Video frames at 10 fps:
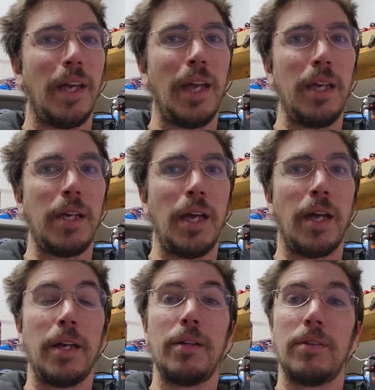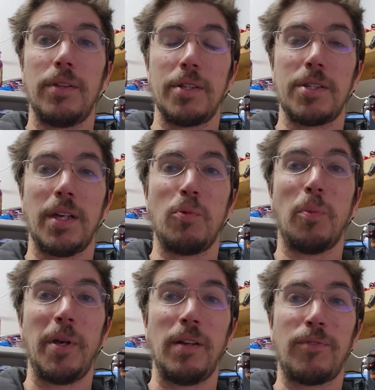AKA, this thing will
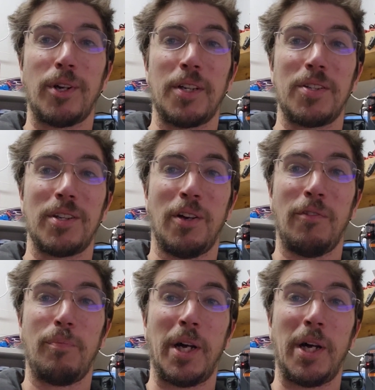pay for itself